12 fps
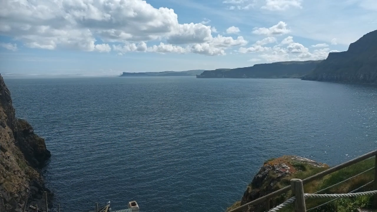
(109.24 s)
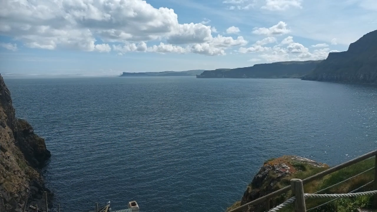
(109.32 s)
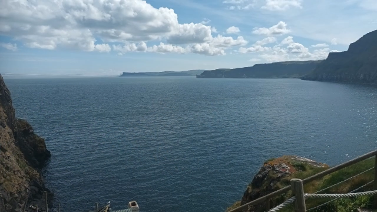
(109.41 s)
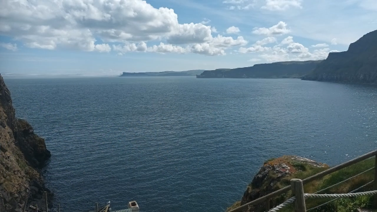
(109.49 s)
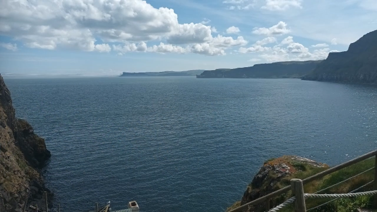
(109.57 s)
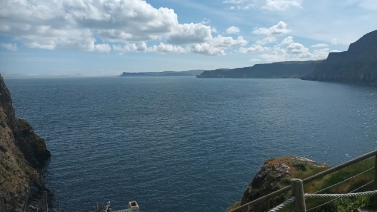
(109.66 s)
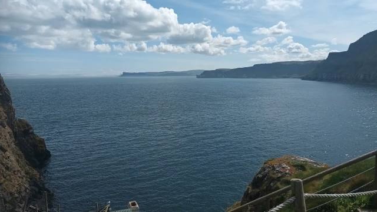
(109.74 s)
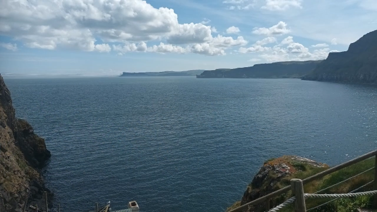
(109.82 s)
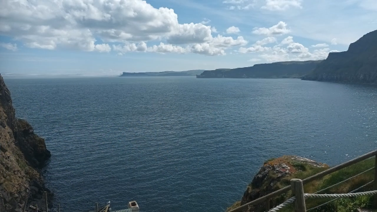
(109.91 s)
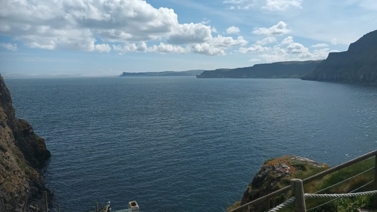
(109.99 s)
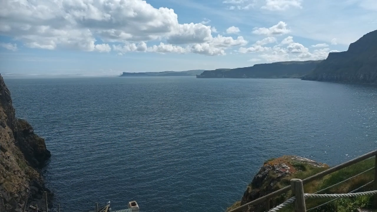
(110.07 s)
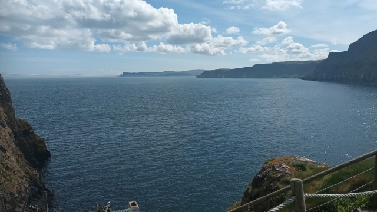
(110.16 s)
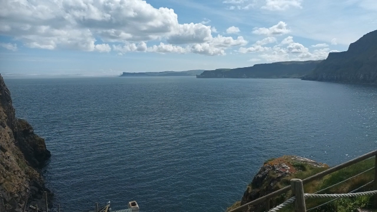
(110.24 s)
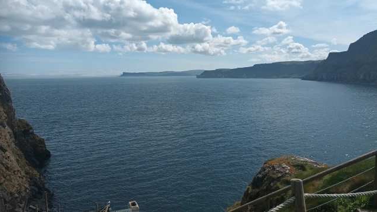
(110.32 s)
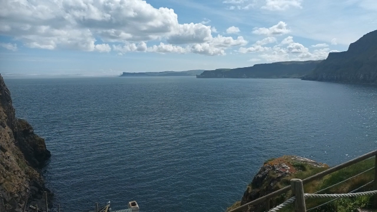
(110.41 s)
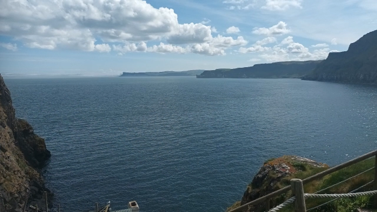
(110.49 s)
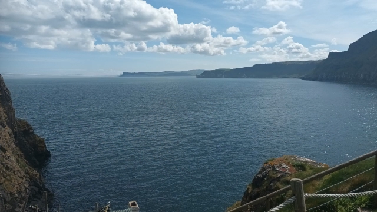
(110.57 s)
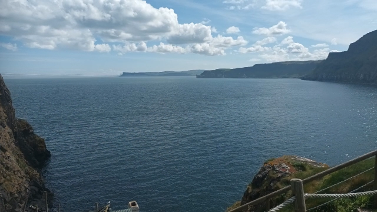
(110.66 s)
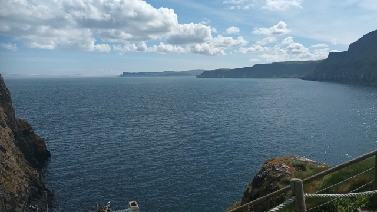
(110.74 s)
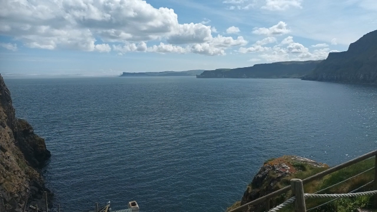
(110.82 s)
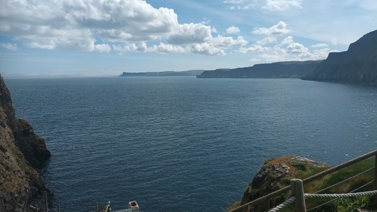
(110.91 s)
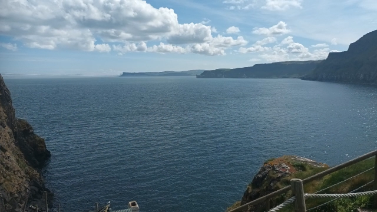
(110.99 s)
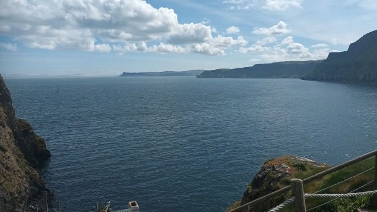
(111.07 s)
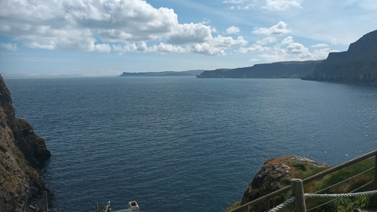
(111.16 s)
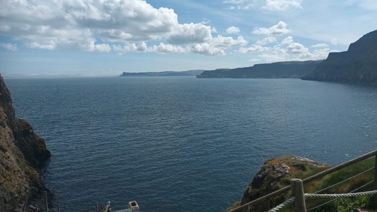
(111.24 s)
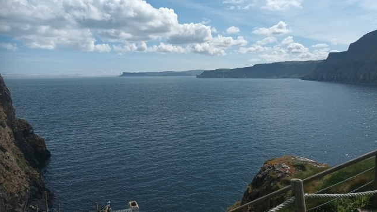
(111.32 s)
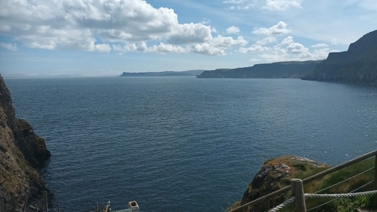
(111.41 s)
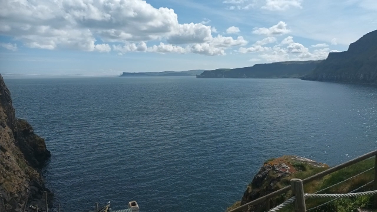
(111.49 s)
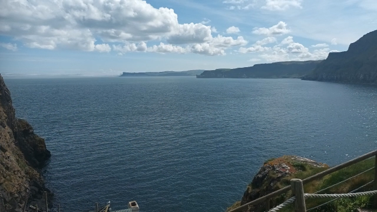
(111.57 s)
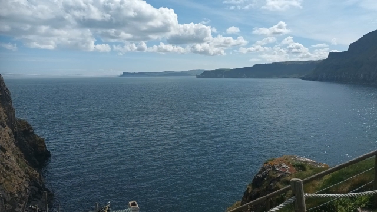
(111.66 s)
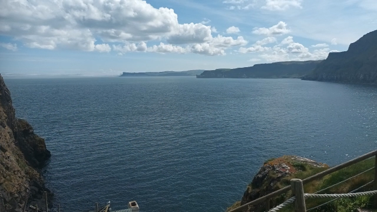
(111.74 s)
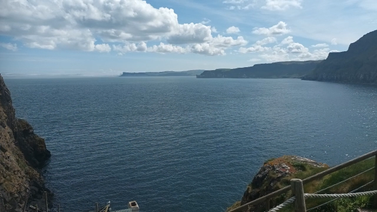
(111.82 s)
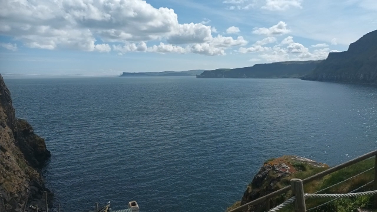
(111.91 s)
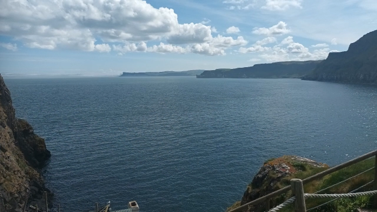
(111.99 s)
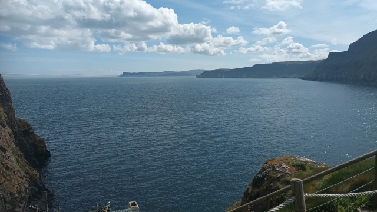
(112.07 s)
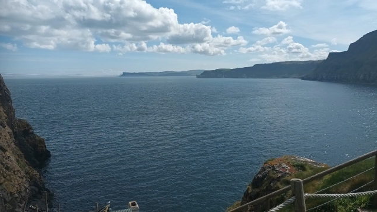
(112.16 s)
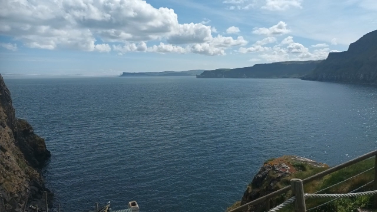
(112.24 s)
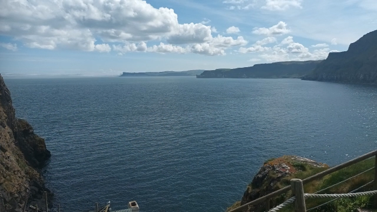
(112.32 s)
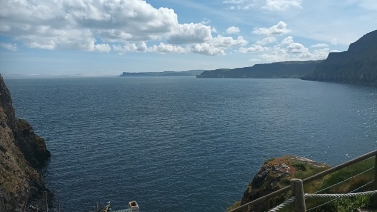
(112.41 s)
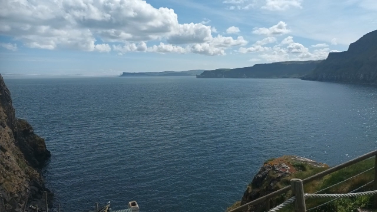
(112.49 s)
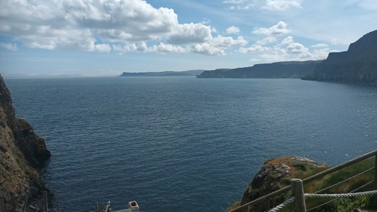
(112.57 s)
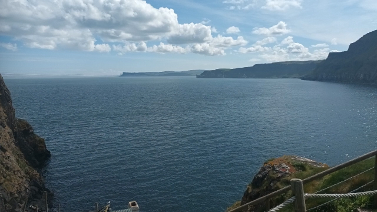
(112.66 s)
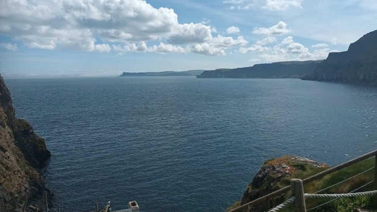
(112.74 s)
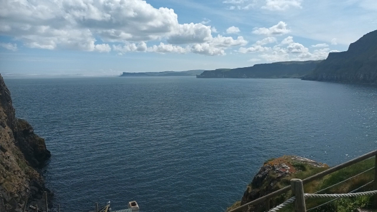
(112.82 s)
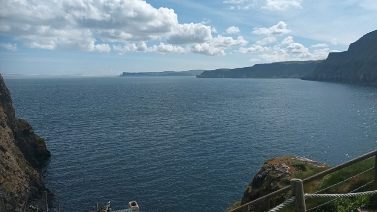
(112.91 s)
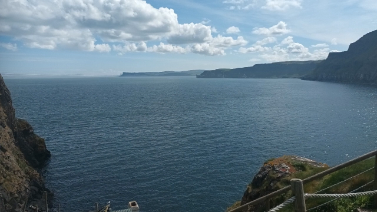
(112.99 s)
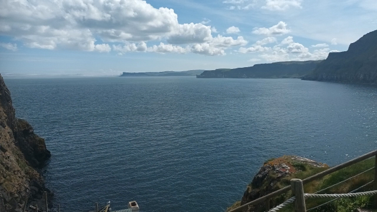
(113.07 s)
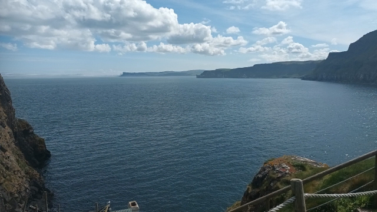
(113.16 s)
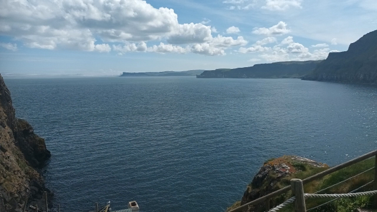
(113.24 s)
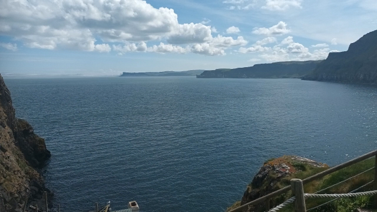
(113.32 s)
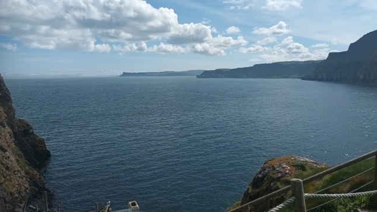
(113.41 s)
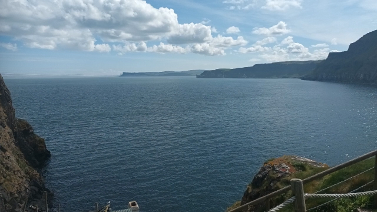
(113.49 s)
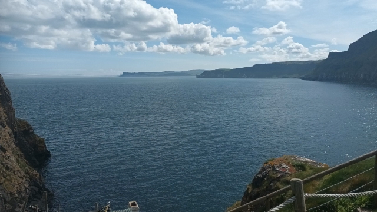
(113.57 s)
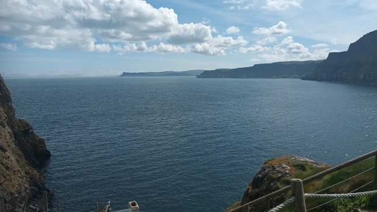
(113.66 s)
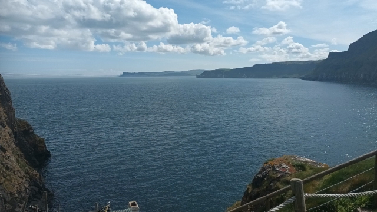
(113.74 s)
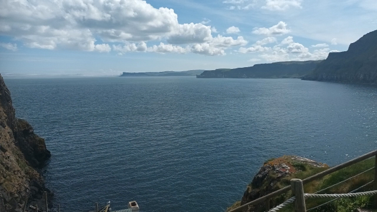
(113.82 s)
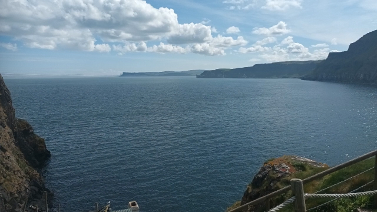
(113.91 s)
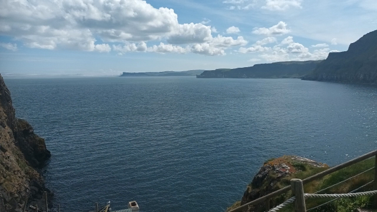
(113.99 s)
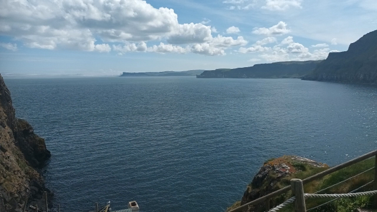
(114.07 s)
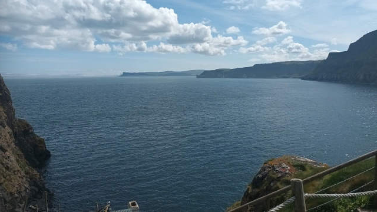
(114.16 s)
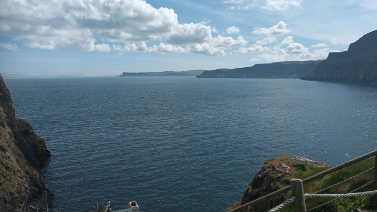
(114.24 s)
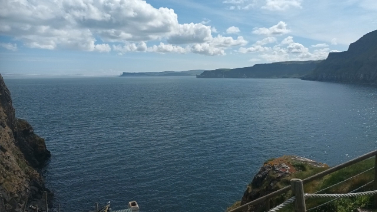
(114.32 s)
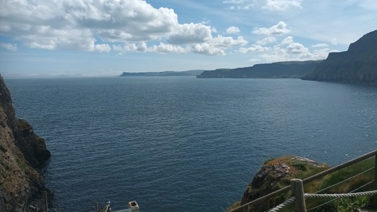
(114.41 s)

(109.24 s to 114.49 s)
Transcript: Nobody's mouth can be seen.